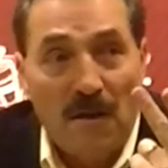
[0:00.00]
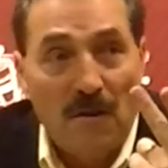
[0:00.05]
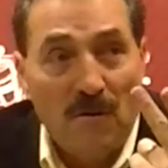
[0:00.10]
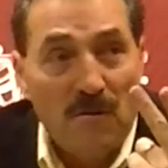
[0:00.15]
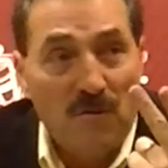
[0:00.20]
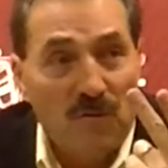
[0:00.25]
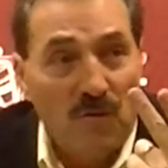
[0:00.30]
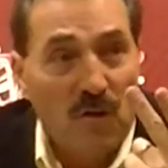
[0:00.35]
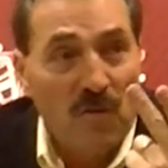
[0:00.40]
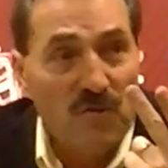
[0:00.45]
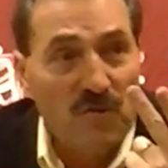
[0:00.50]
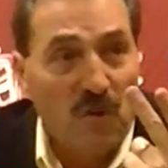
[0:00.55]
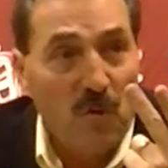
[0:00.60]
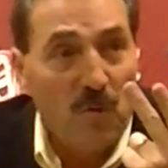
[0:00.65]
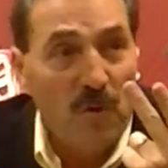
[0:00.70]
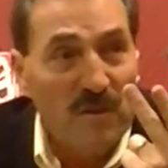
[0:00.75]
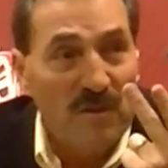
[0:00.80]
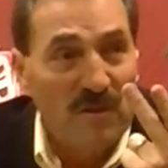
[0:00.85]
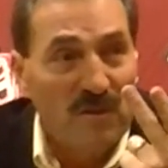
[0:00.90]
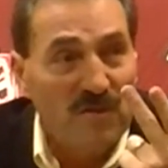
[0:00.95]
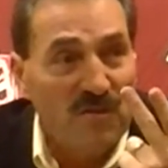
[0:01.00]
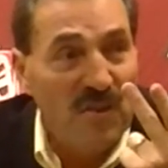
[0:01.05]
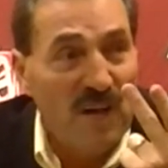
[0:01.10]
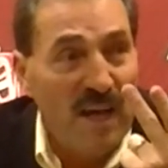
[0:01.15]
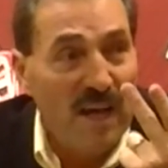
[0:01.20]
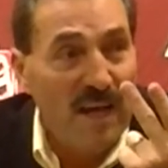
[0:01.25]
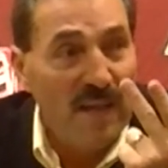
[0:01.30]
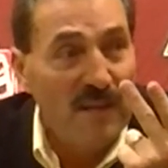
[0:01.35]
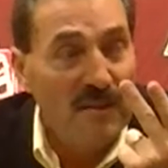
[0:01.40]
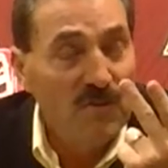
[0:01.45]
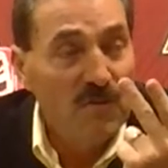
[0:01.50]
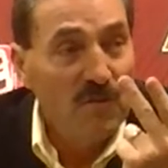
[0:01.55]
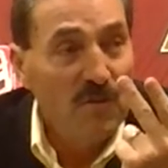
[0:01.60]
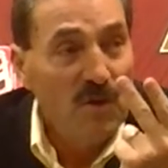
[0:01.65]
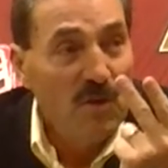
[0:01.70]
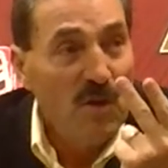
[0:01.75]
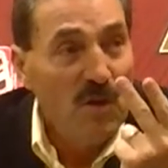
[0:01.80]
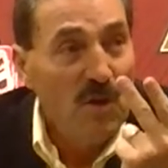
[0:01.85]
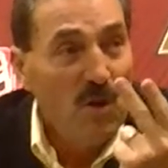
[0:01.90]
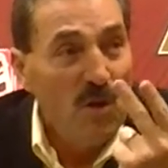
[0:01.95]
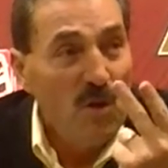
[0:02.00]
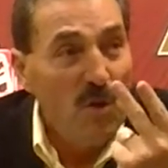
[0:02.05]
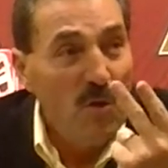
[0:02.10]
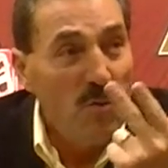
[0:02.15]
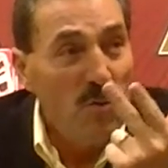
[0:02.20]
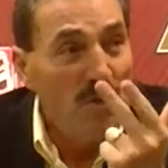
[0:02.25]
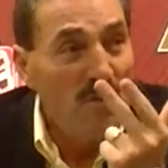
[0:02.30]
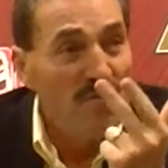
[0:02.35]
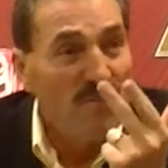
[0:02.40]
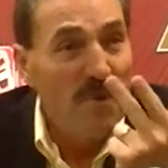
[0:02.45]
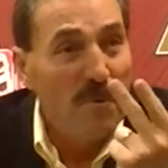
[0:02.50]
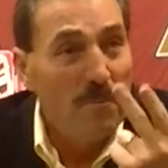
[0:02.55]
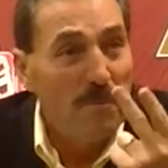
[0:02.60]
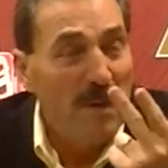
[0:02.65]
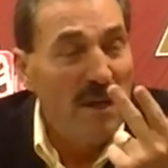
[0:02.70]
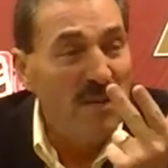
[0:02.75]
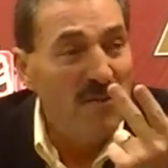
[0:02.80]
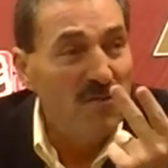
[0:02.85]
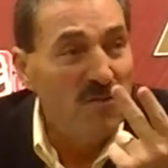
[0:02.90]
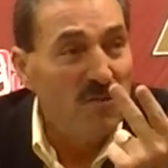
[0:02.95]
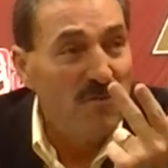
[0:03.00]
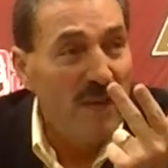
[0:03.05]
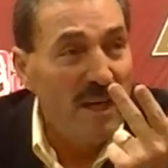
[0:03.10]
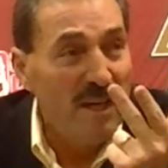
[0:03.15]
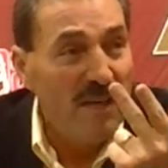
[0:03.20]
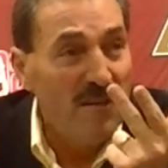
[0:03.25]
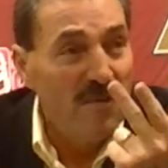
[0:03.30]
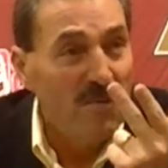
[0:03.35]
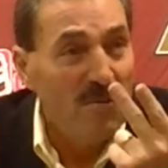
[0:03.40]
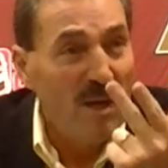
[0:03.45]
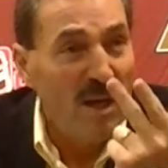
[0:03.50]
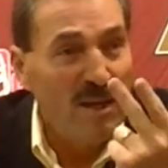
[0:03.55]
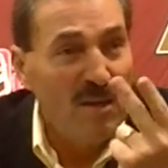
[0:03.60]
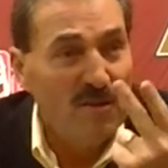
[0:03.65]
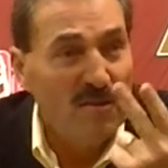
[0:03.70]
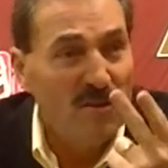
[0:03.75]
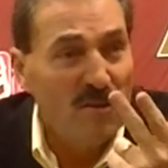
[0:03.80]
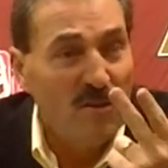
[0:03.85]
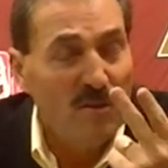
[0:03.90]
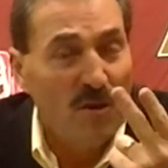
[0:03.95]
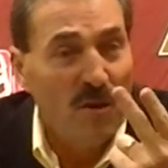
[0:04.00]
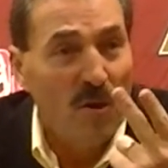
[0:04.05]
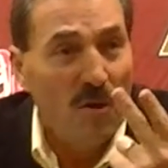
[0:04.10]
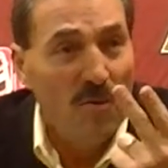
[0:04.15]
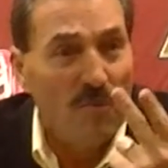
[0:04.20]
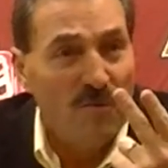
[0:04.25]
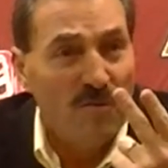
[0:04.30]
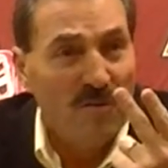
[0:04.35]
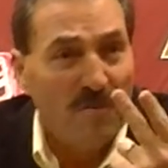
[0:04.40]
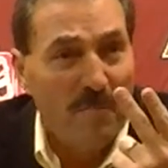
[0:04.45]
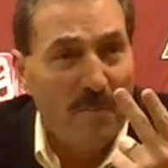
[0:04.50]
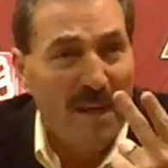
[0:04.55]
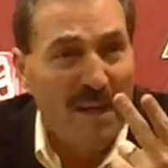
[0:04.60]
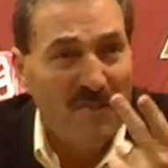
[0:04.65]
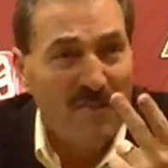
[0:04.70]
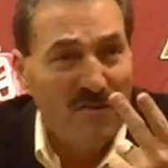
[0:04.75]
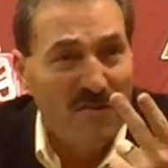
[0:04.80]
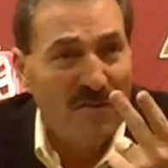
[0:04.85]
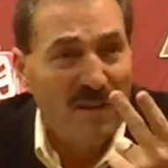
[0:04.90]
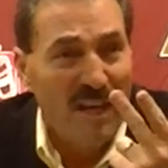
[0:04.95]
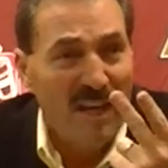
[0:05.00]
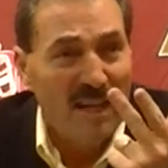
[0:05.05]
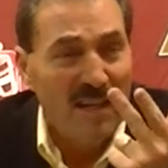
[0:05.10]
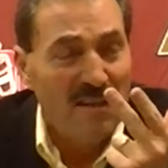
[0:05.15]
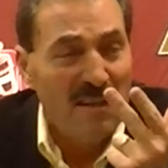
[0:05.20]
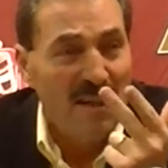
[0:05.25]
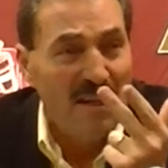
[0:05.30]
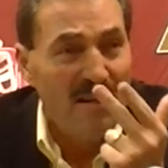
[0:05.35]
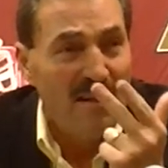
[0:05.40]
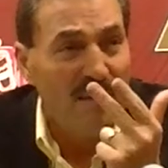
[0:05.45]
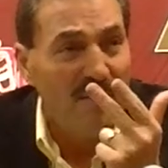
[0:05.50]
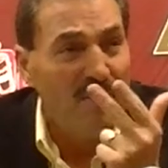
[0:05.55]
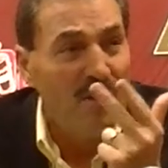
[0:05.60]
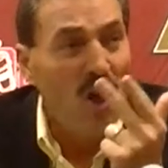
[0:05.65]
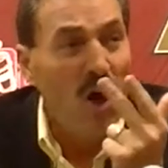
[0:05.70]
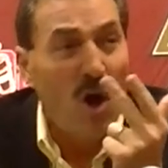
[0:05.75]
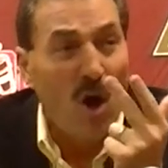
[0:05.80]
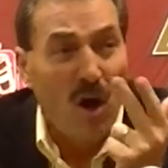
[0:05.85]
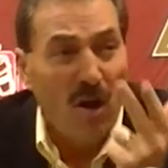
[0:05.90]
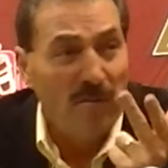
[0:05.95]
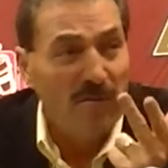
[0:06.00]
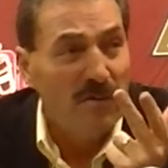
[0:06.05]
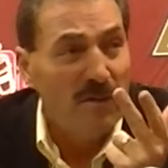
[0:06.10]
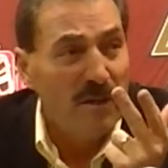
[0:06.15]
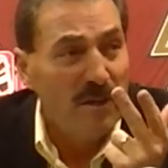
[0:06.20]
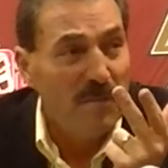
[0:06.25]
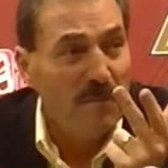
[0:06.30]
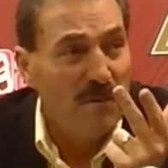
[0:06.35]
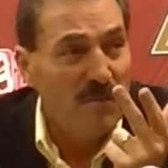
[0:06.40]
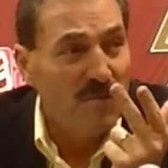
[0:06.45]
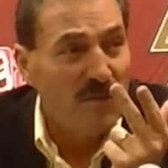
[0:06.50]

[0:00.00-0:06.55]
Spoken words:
who's also with the Giants, who was from Pennsylvania, right under the nose of Penn State. They didn't even offer him a